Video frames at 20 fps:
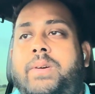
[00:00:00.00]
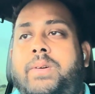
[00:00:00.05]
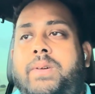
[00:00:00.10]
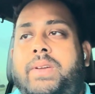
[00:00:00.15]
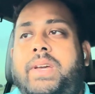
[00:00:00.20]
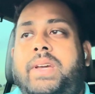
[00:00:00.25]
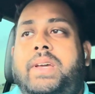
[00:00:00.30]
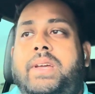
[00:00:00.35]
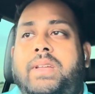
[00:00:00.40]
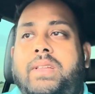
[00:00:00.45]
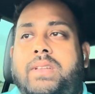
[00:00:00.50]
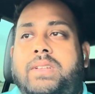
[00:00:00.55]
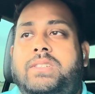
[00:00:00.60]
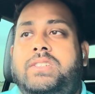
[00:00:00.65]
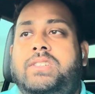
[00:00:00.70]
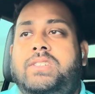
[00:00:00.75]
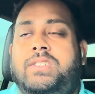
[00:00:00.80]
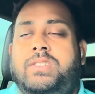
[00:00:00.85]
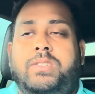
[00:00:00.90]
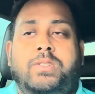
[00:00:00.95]
okay, let's
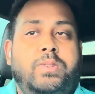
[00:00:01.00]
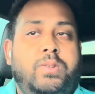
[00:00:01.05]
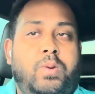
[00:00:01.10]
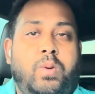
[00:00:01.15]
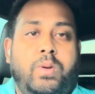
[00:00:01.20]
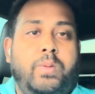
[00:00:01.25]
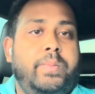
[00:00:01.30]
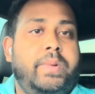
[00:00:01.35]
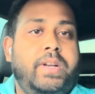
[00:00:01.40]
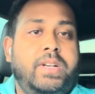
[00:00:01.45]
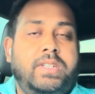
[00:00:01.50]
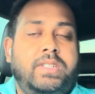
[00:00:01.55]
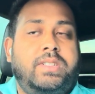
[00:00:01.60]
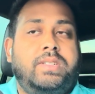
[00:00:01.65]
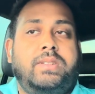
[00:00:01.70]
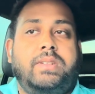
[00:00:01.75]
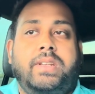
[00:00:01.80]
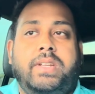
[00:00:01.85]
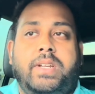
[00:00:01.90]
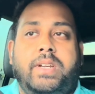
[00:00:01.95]
just do court marriage, and